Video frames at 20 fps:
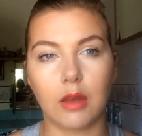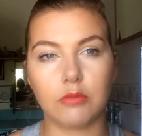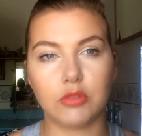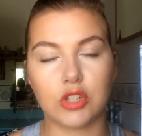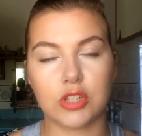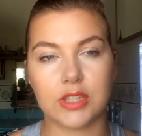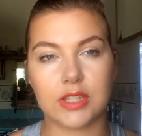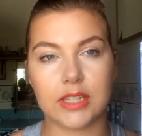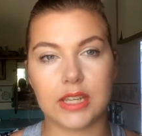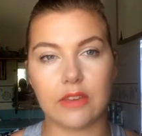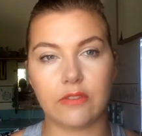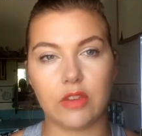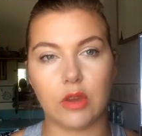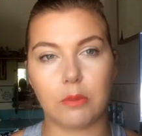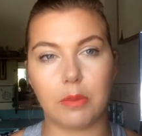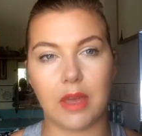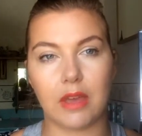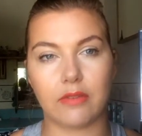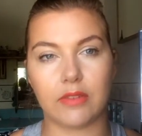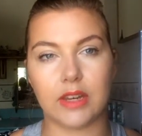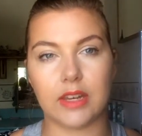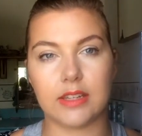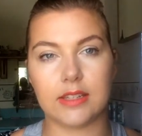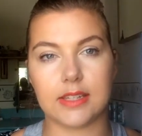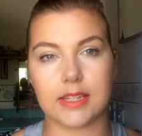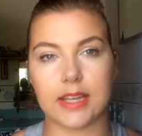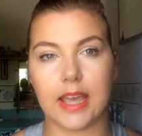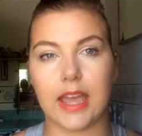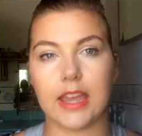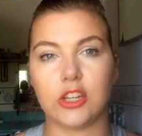just to give you a bit of an
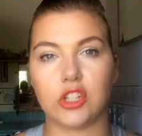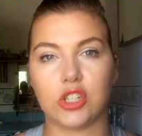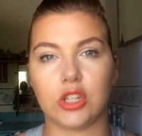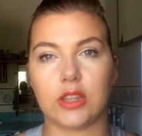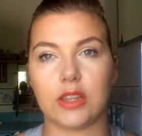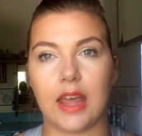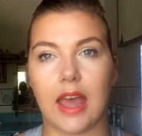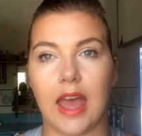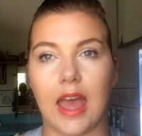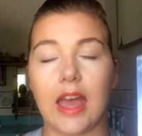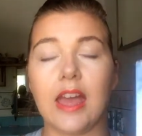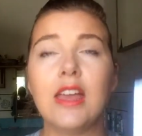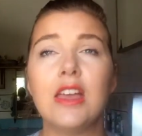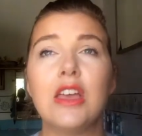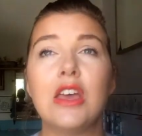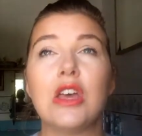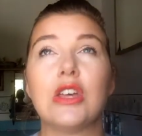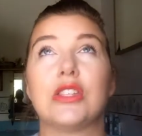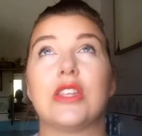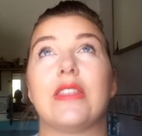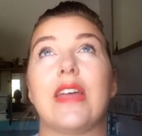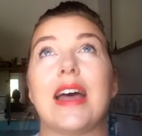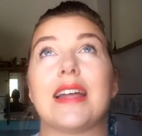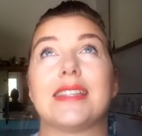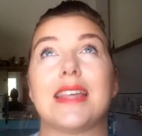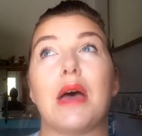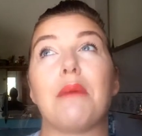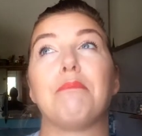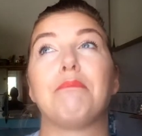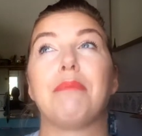indication there. So
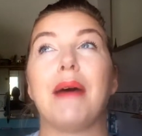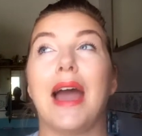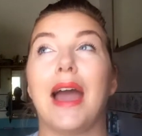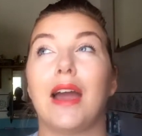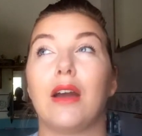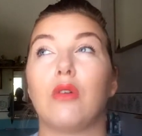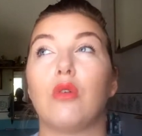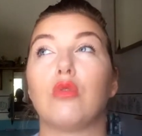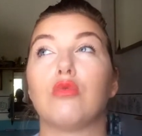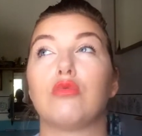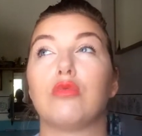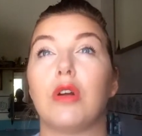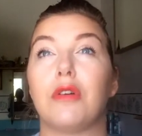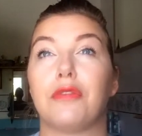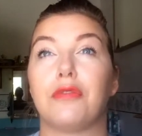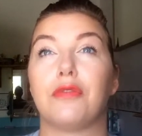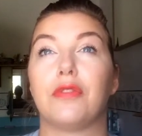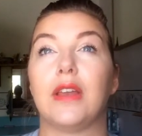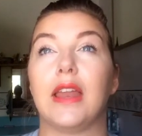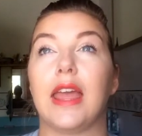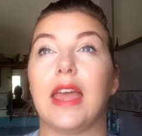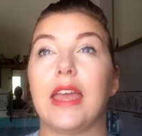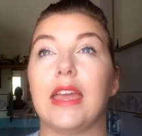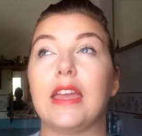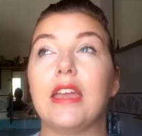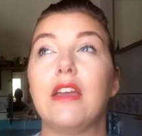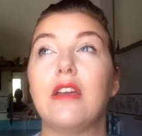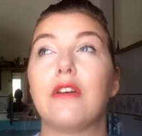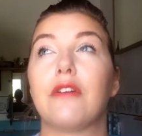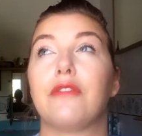that's about
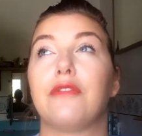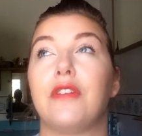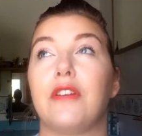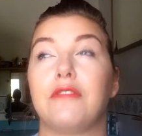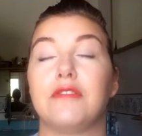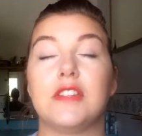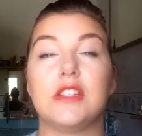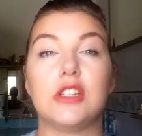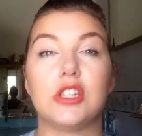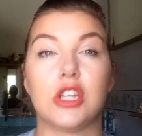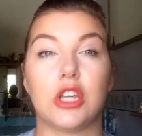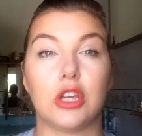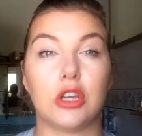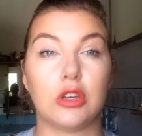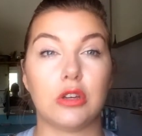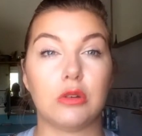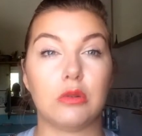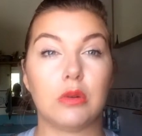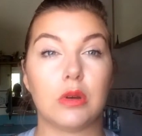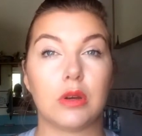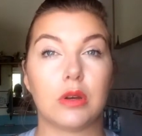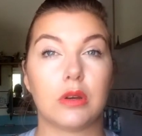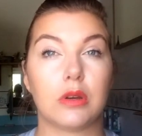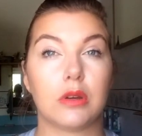roughly 52